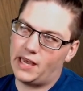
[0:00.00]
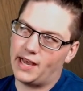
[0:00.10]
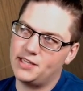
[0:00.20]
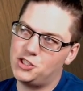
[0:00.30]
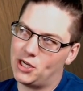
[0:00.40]

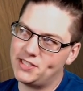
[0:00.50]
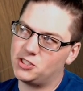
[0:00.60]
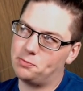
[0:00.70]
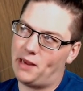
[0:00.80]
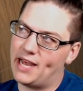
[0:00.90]
it just
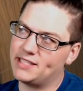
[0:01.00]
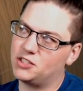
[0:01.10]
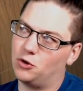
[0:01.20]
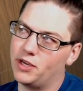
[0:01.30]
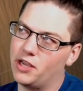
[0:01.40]
surpassed
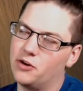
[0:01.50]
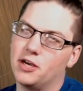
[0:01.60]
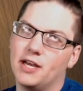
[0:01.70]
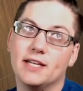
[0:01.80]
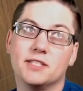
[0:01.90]

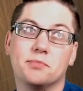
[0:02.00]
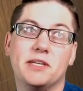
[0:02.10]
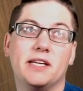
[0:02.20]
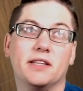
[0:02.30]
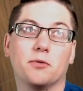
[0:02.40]
Toyota as
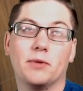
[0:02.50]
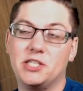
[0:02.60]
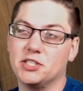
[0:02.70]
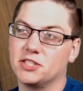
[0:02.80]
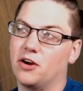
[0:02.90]
being the
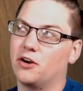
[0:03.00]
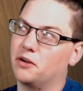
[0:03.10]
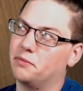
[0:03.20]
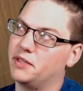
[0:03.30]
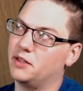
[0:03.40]
richest car
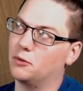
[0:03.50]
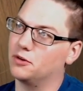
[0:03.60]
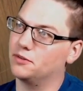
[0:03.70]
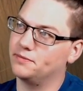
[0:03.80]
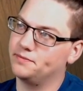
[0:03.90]
company in the
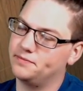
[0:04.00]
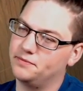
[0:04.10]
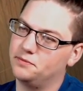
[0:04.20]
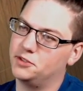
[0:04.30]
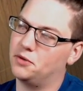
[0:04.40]
world.
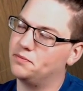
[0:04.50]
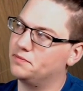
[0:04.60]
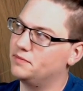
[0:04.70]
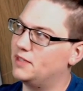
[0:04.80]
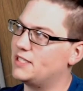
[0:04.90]
So
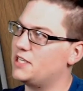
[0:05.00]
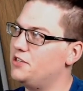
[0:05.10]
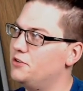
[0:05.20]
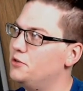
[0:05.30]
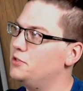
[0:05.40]
that's a
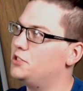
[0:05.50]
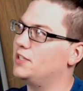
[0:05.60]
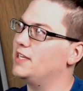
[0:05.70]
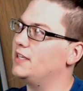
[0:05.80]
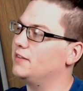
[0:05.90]
huge
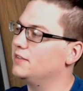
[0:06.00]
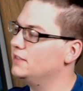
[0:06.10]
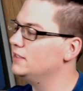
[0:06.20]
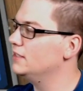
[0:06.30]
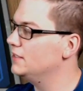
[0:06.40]
thing.
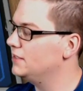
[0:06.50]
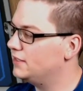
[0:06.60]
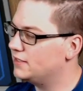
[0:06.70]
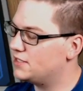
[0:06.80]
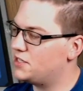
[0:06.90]

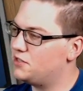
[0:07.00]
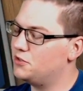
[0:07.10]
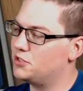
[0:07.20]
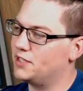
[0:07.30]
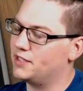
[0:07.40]
It's a
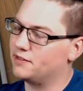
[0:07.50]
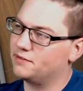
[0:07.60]
huge thing.